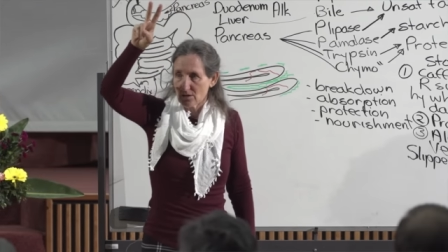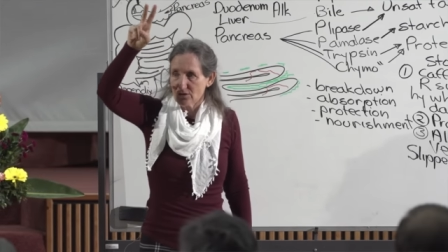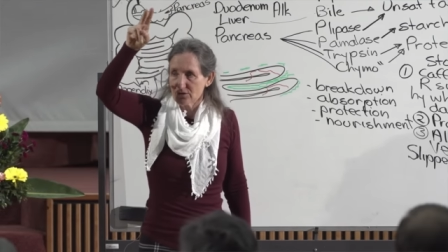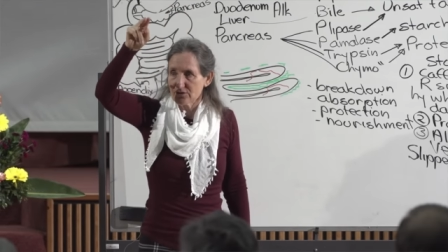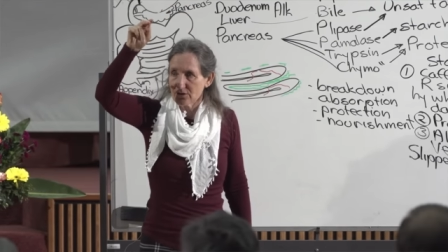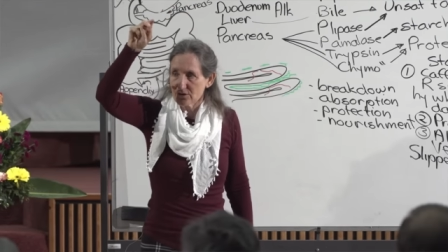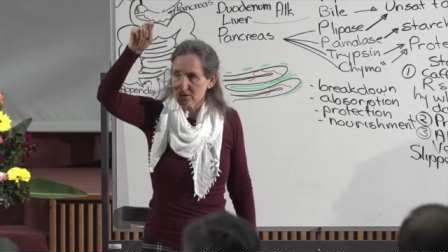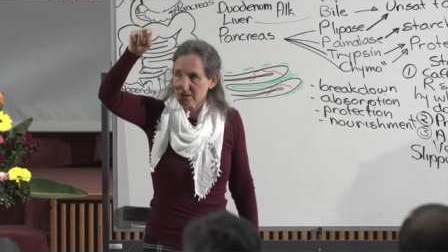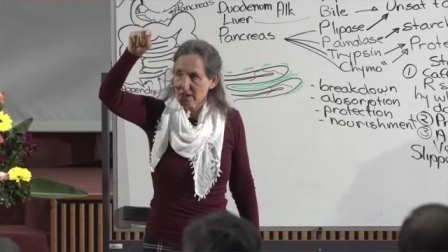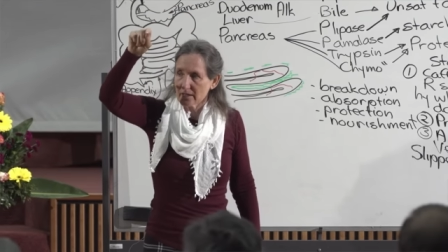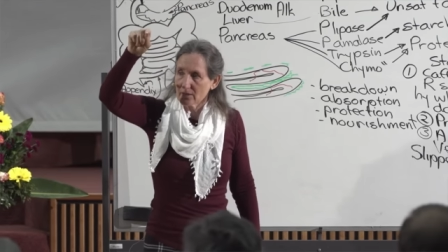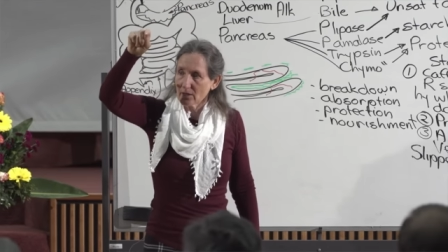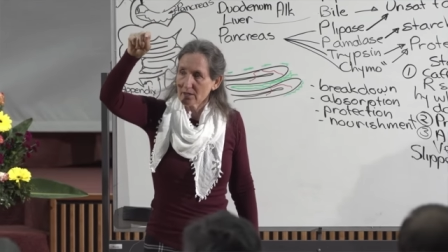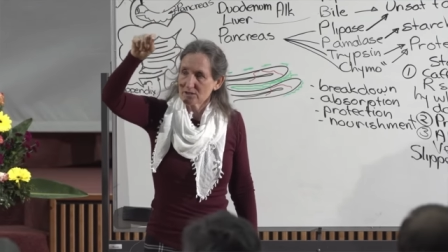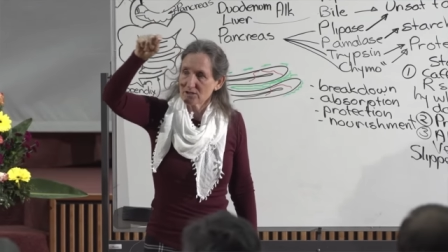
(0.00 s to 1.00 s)
Thursday
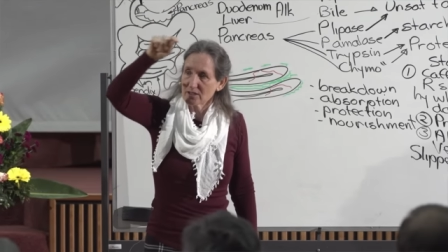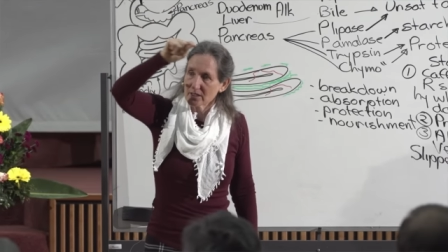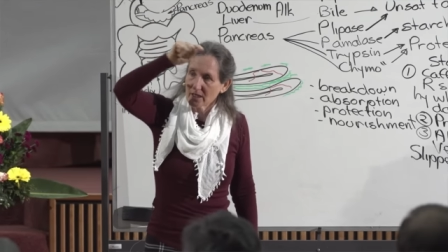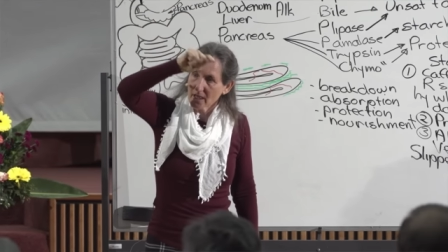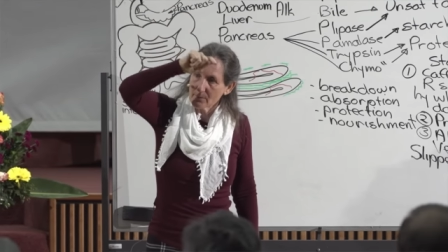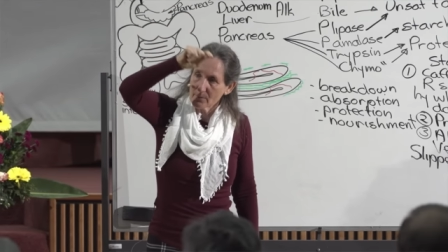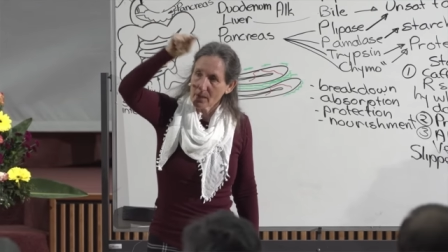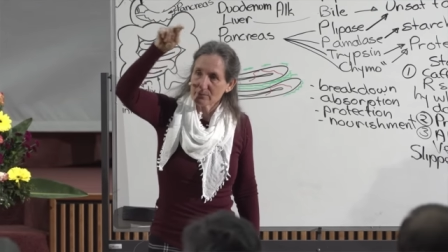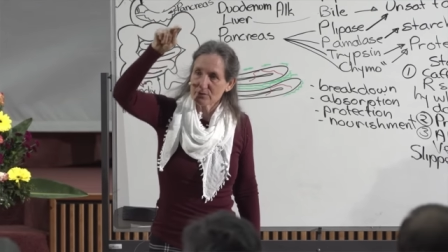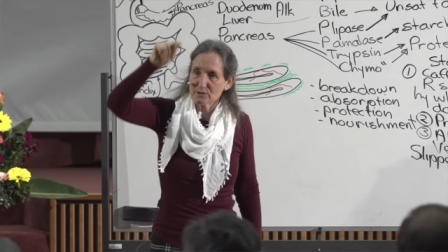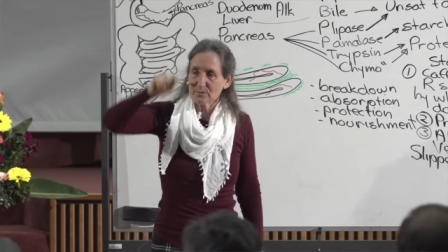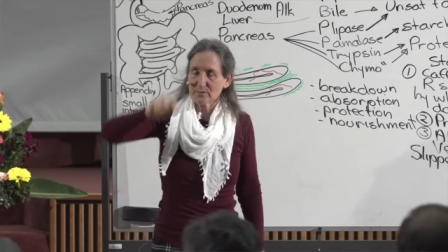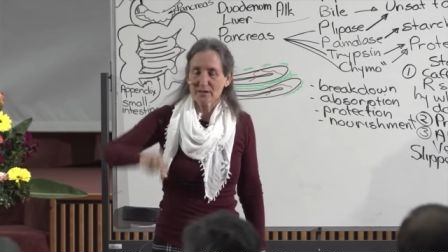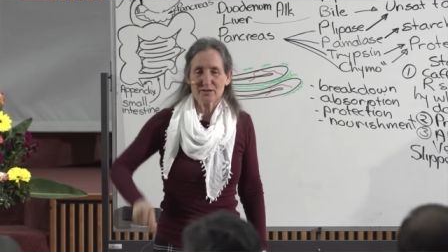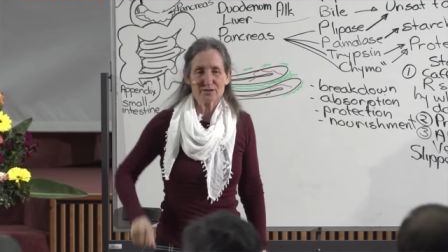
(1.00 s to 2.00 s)
night, she came up
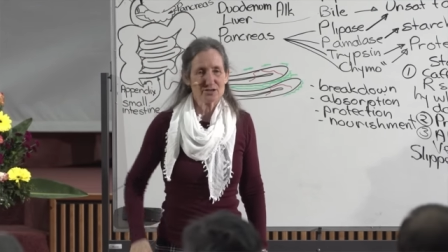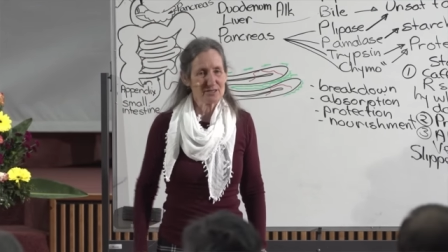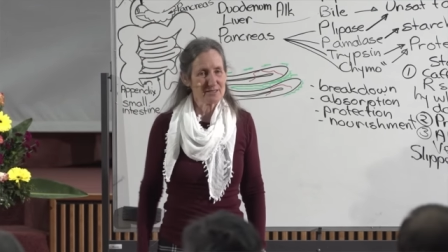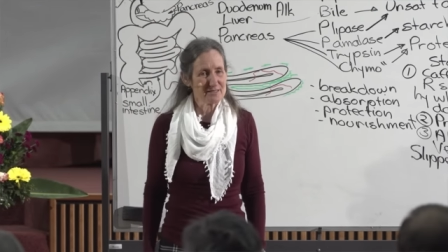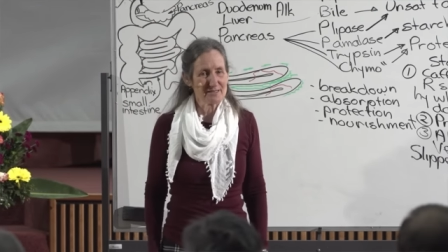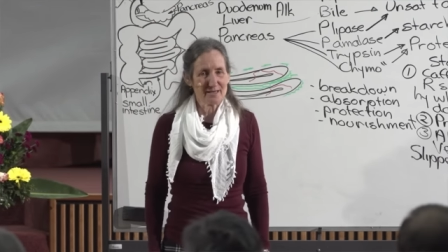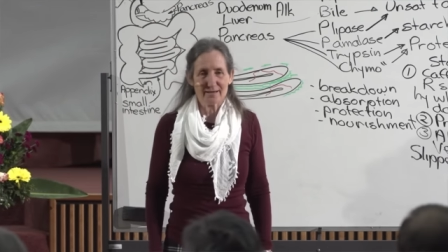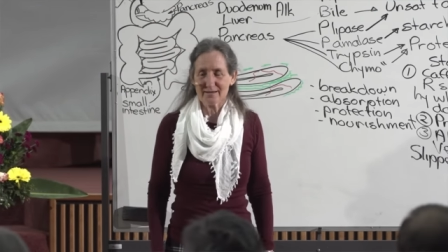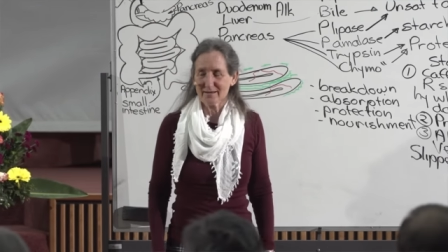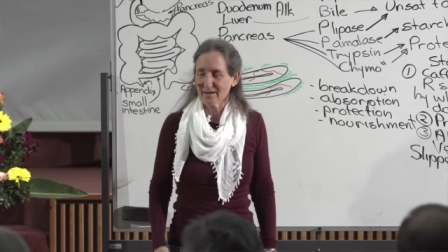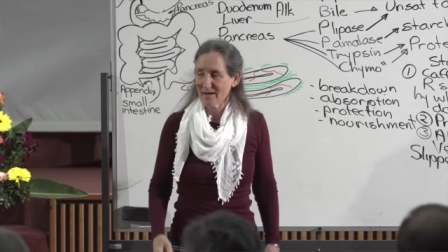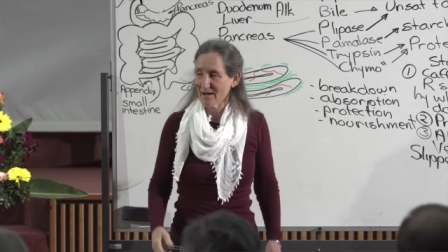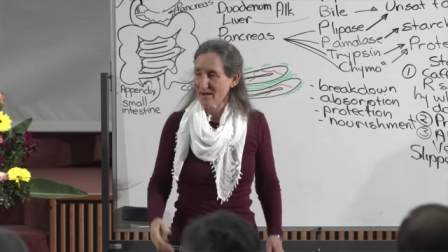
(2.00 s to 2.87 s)
to me and she said,